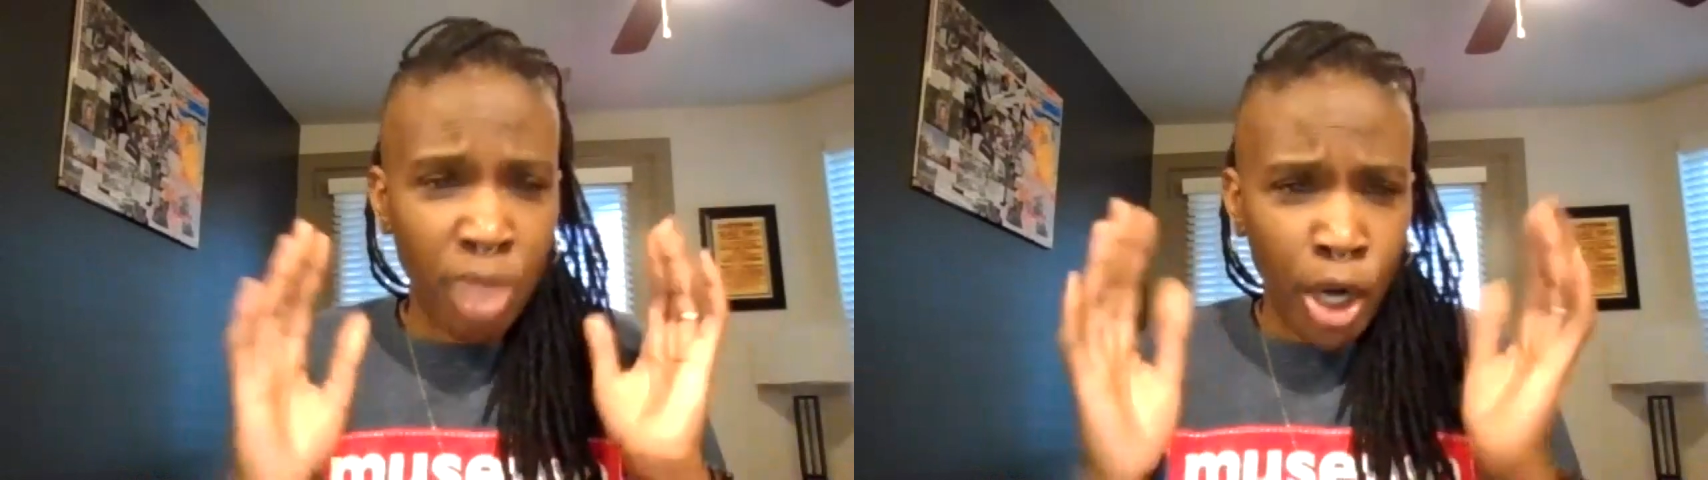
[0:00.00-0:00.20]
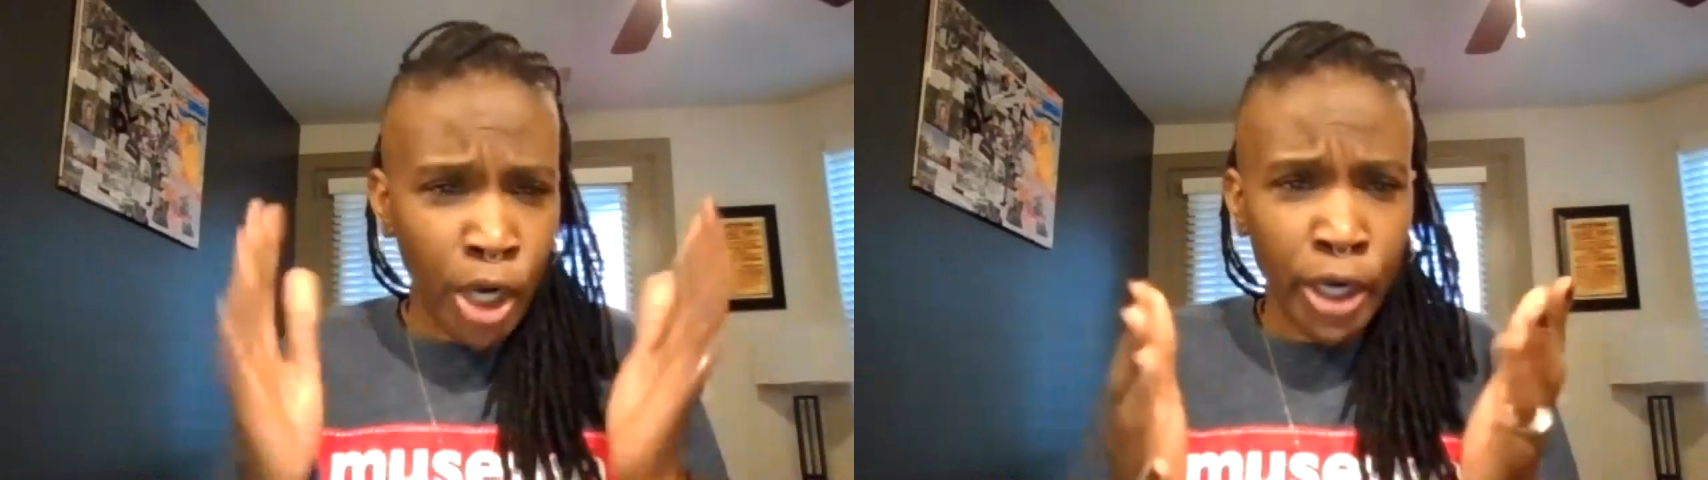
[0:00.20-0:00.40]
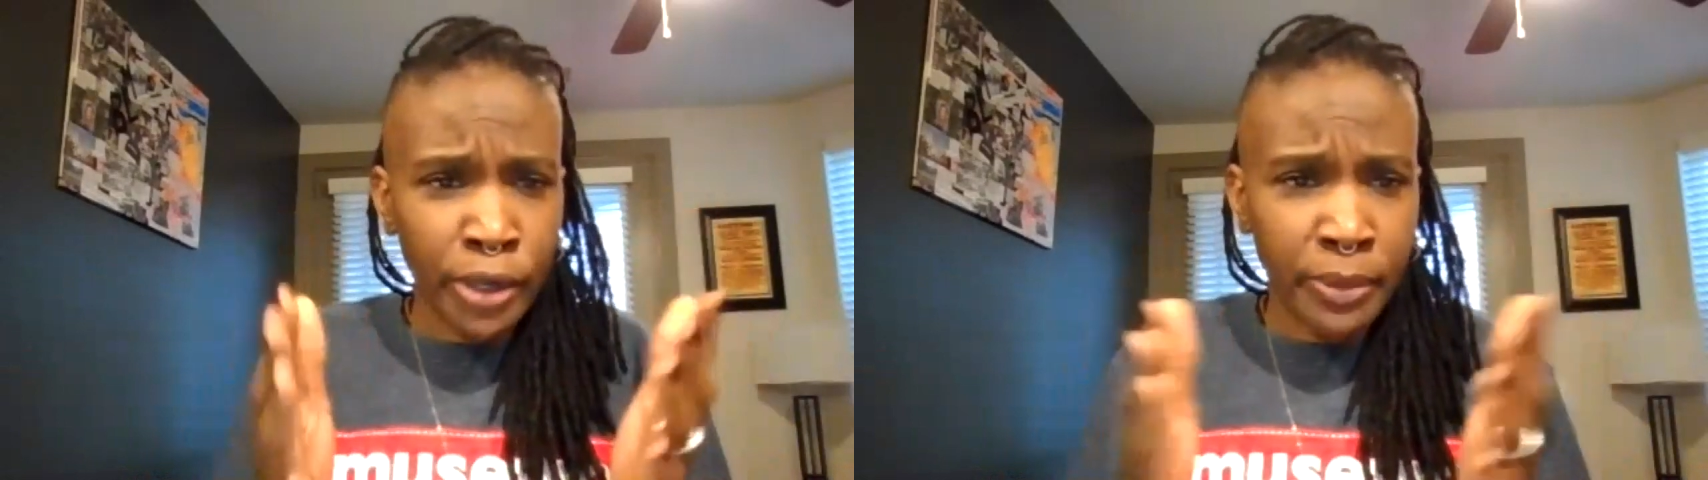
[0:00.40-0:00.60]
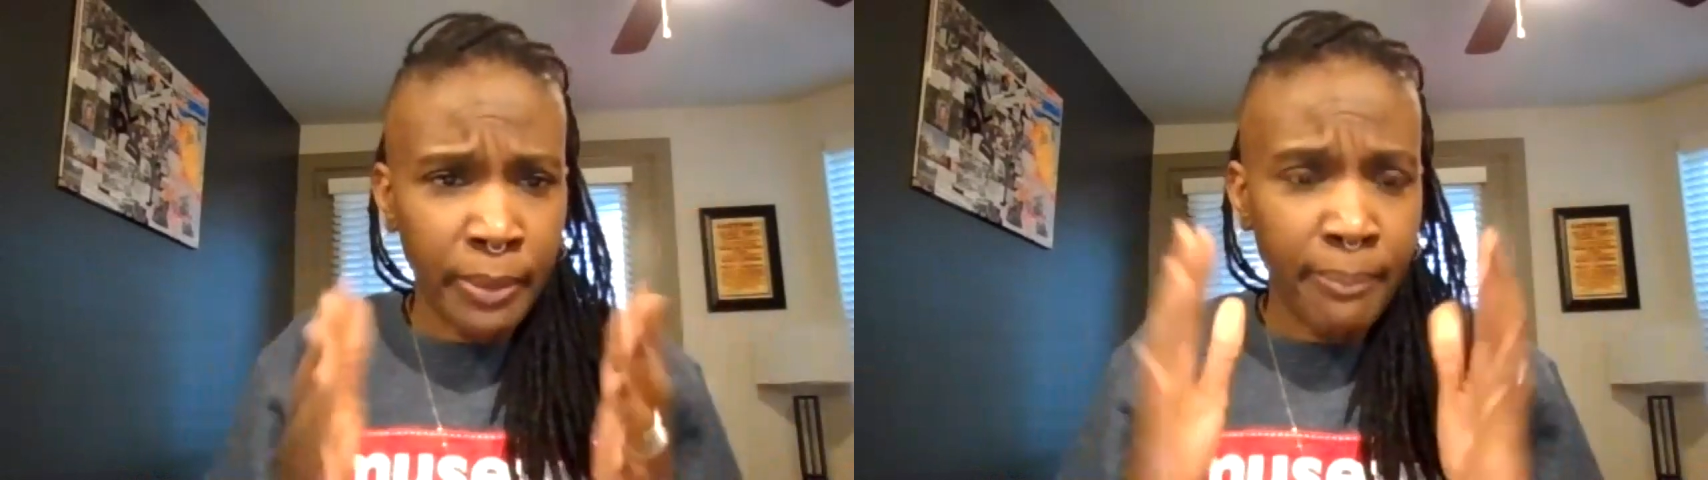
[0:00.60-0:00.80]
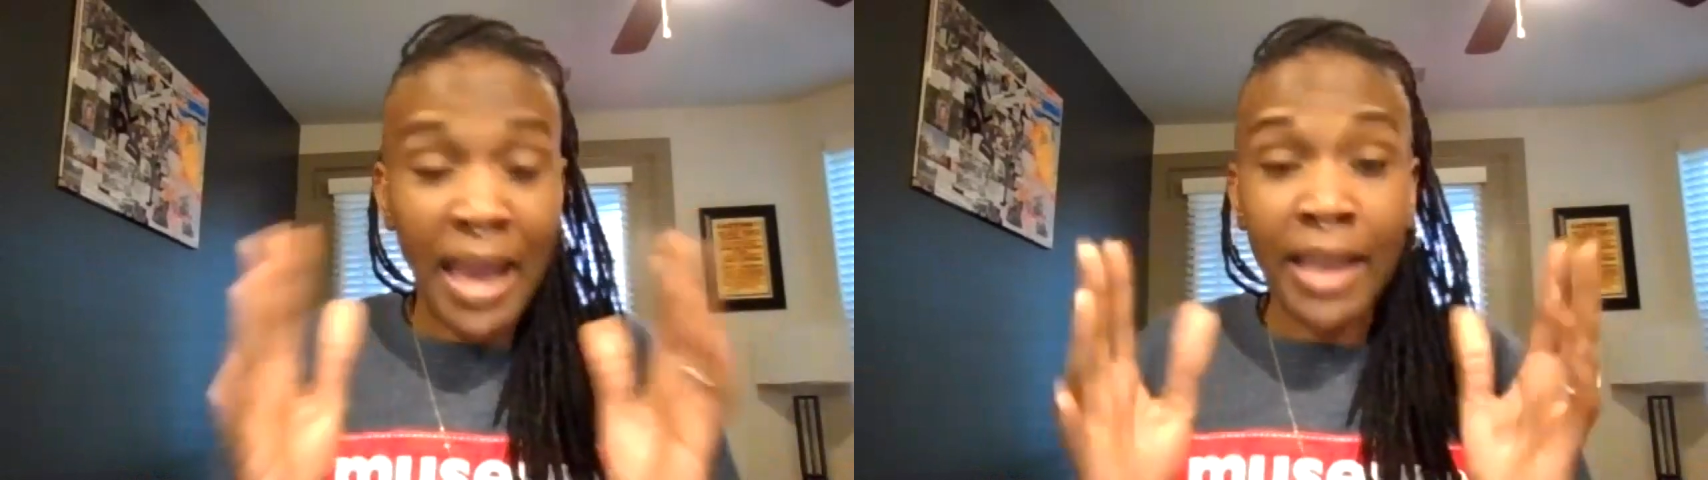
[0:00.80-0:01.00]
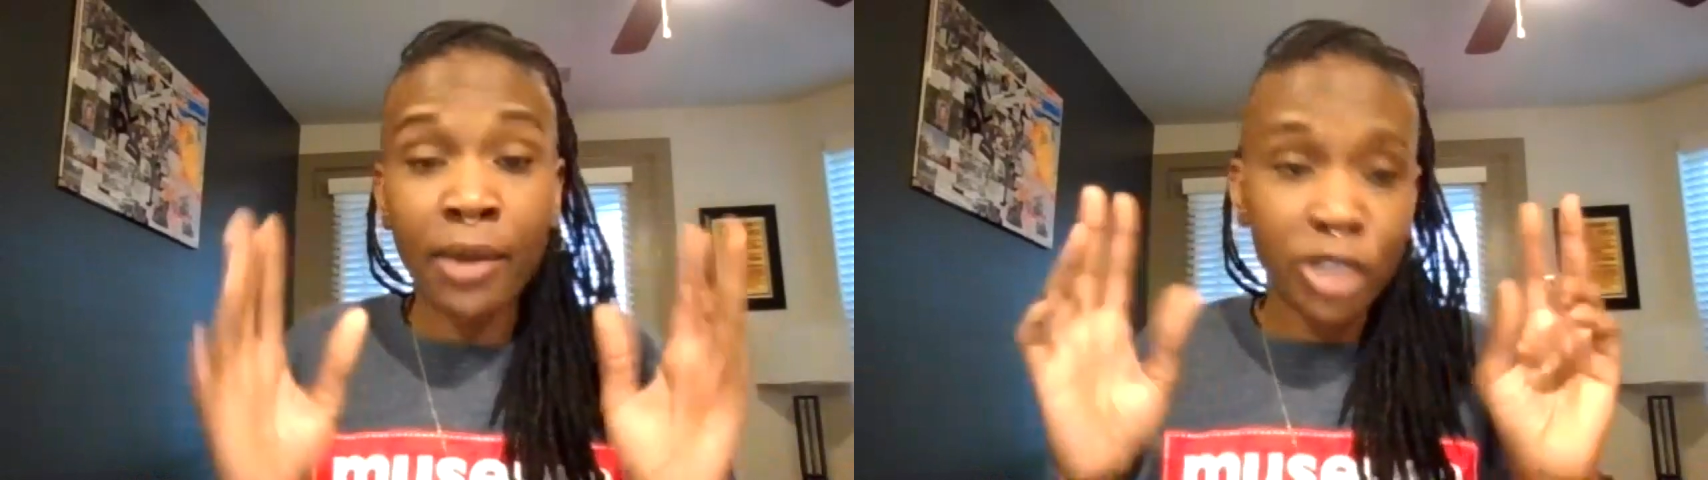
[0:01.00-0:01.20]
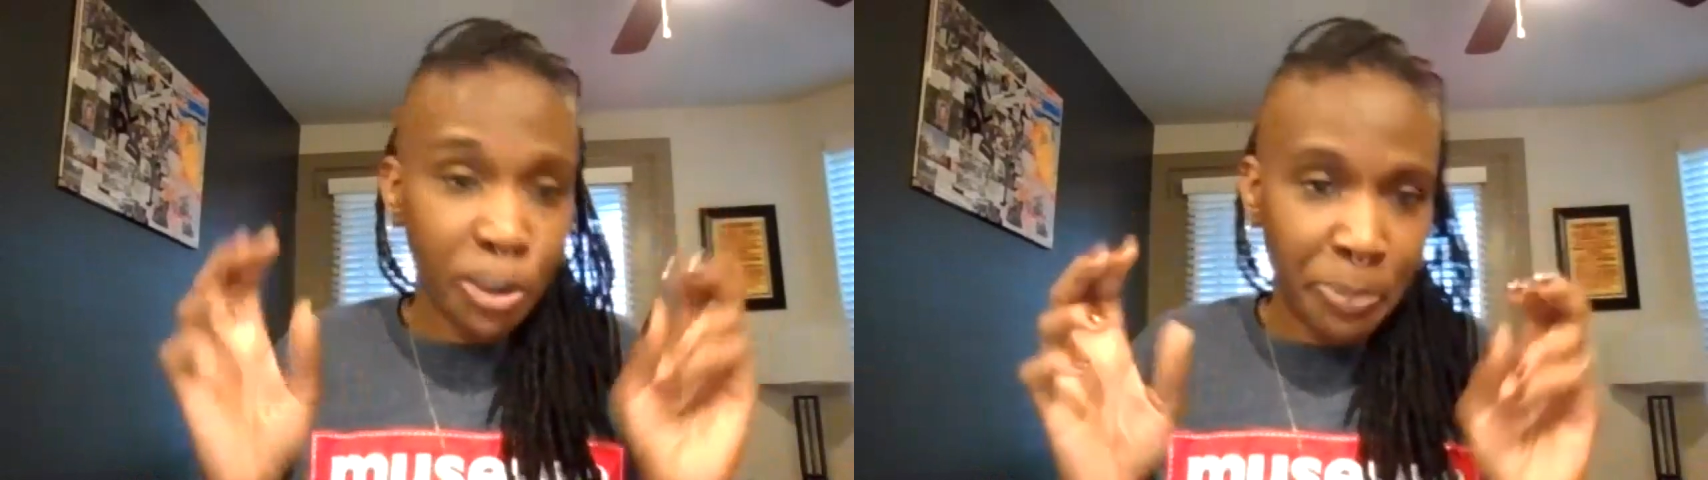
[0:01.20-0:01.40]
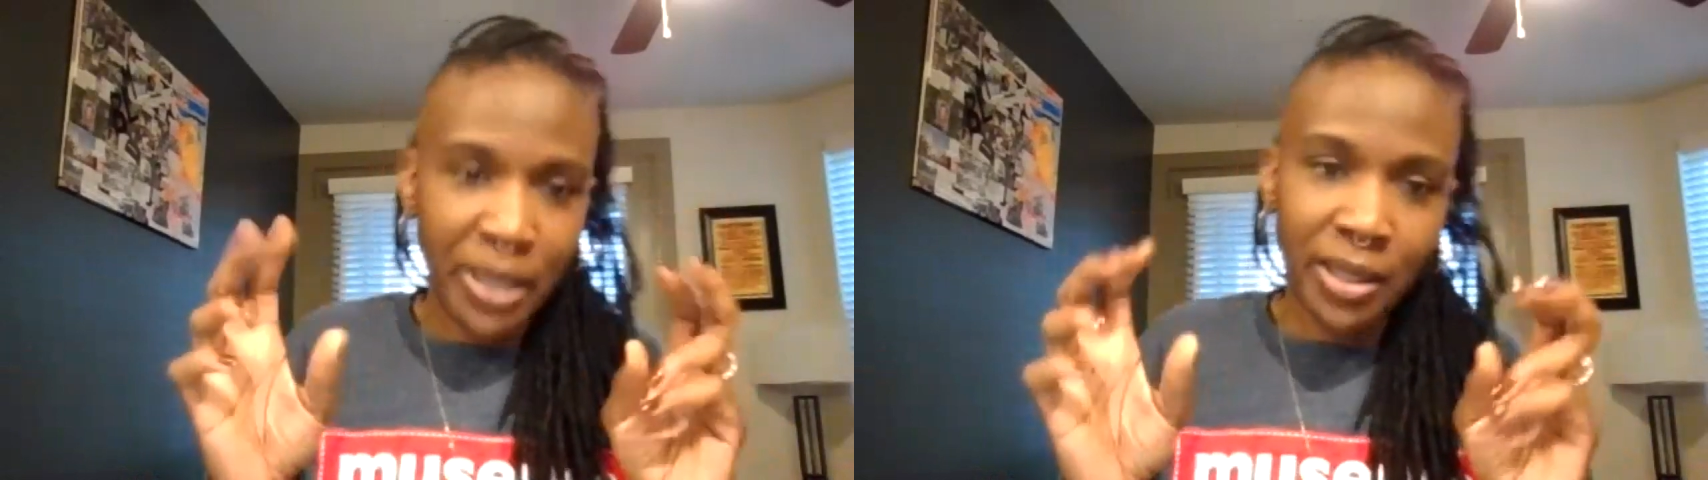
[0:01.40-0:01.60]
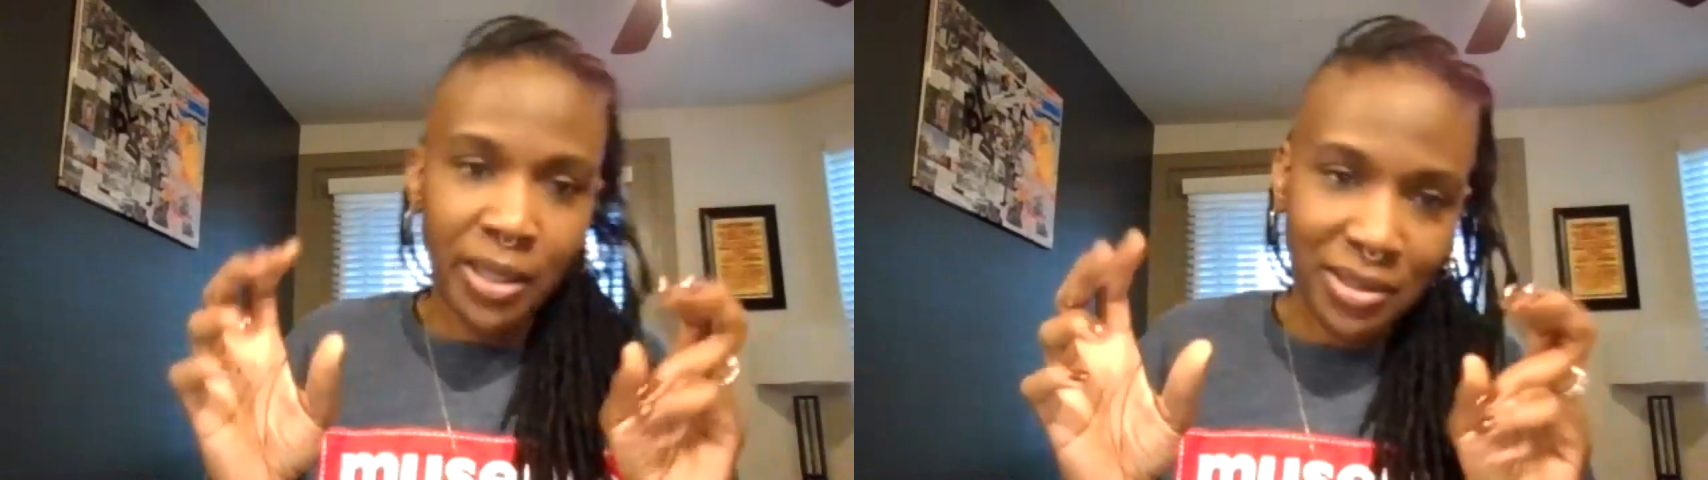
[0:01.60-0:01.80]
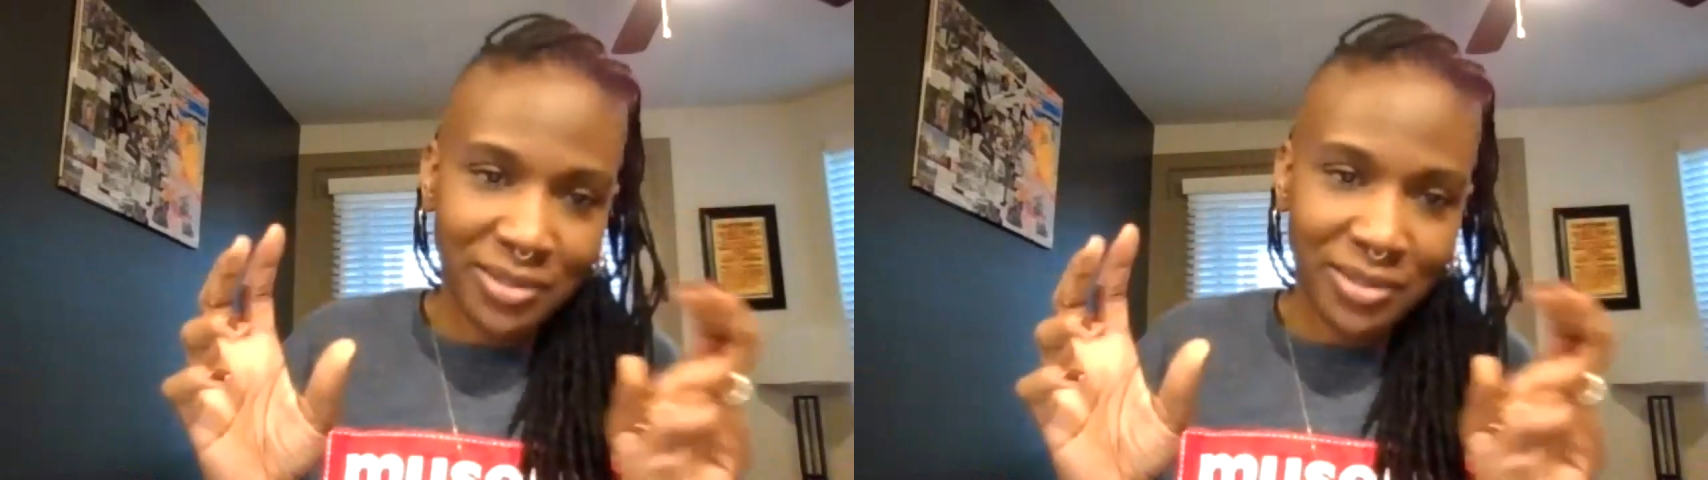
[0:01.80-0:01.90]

heard my spiel,